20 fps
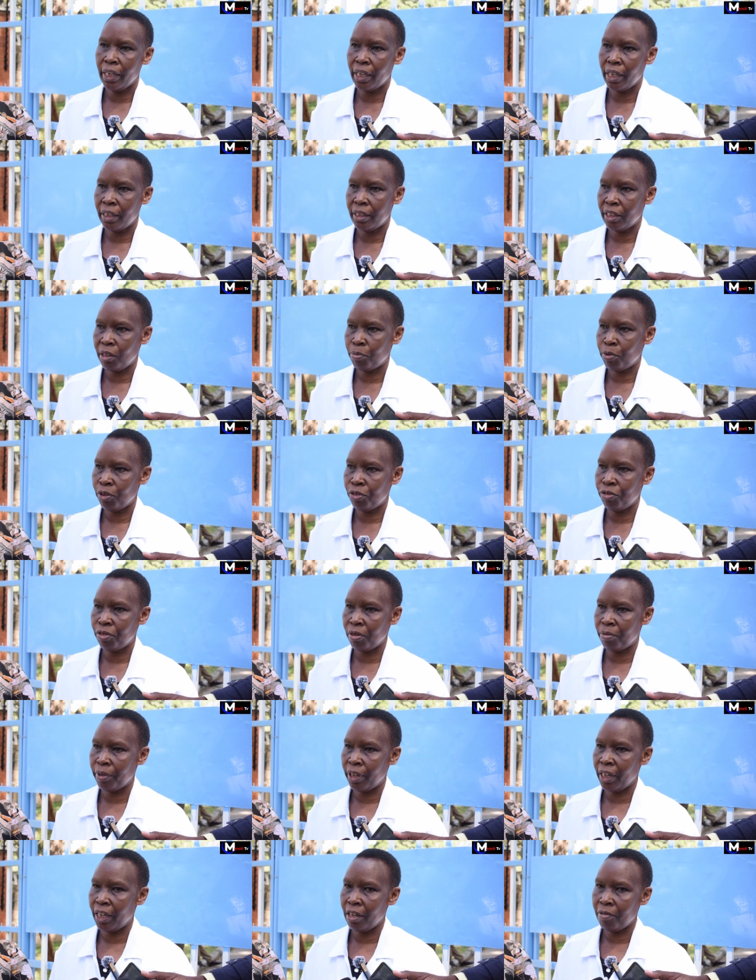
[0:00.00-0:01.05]
get support
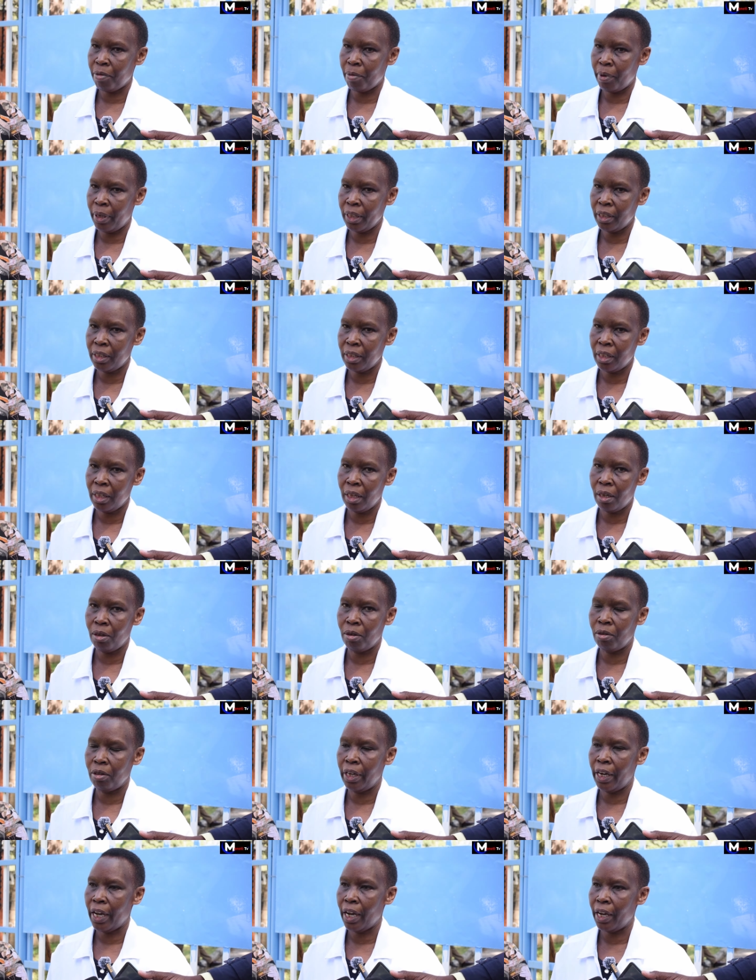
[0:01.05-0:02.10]
from the government
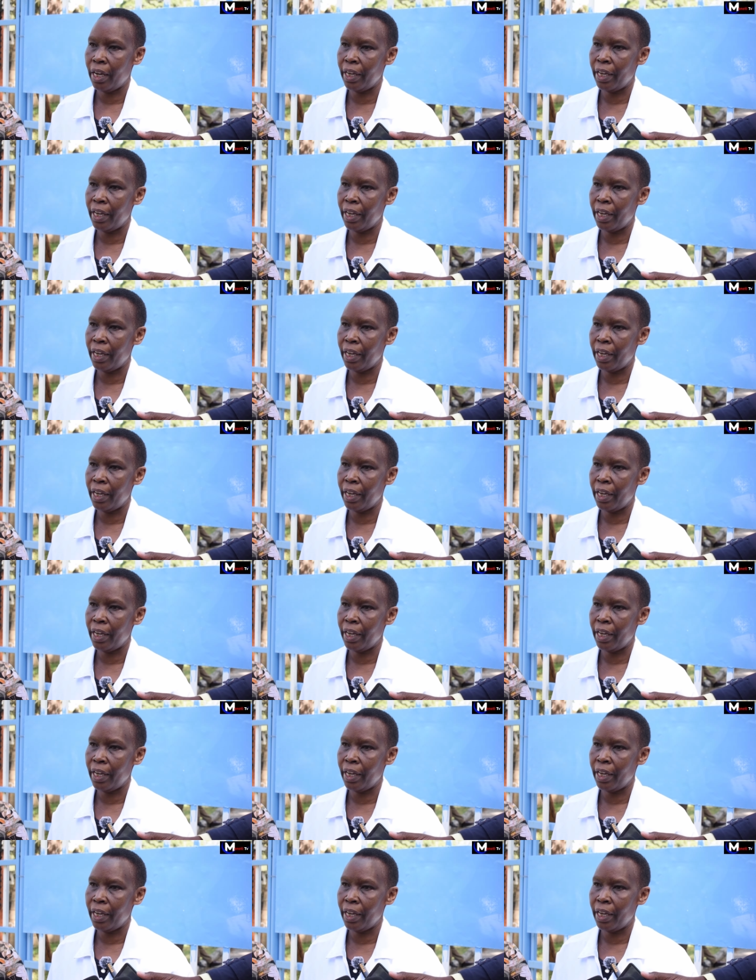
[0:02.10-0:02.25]
on uh,